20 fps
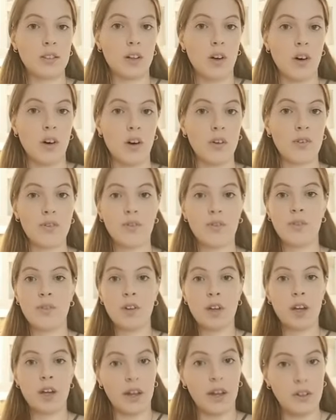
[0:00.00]
of
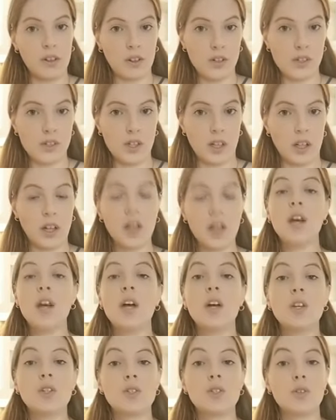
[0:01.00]
energy.
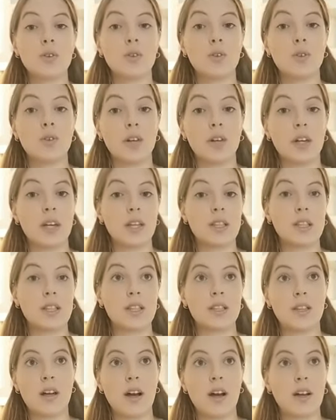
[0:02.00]
So
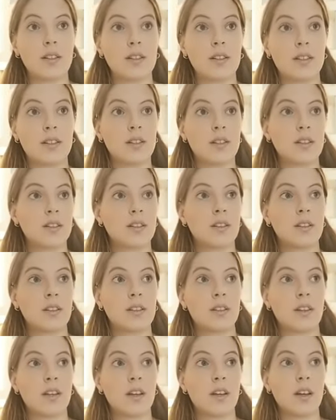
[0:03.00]
it's not
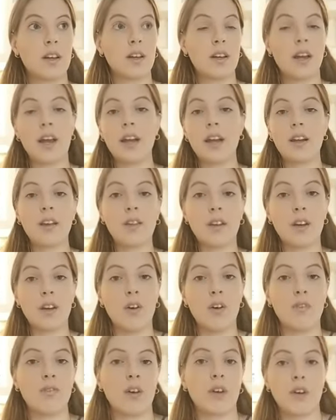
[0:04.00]
anything
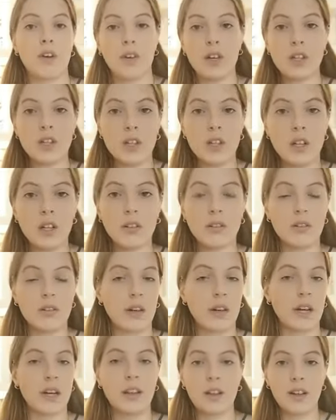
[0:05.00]
of aggression
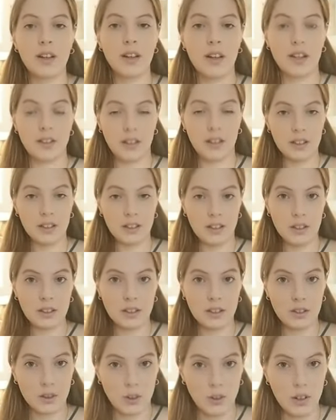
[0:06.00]
or anything like that,
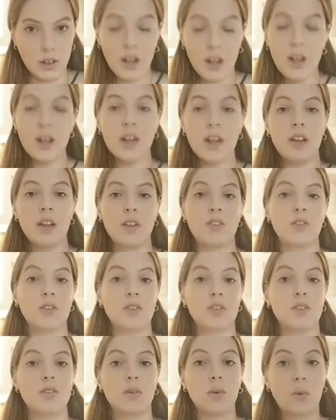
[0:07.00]
not at all. It's
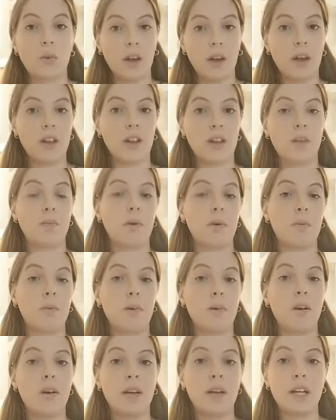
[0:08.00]
just the way that
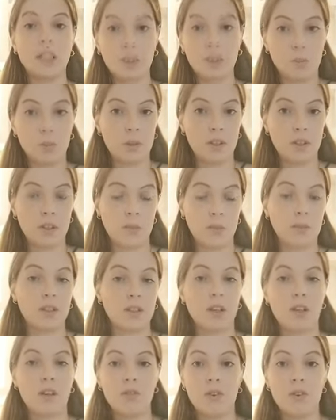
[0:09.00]
people express
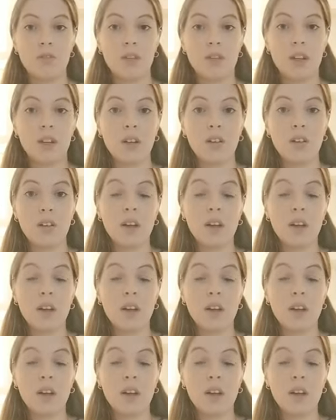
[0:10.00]
themselves over here.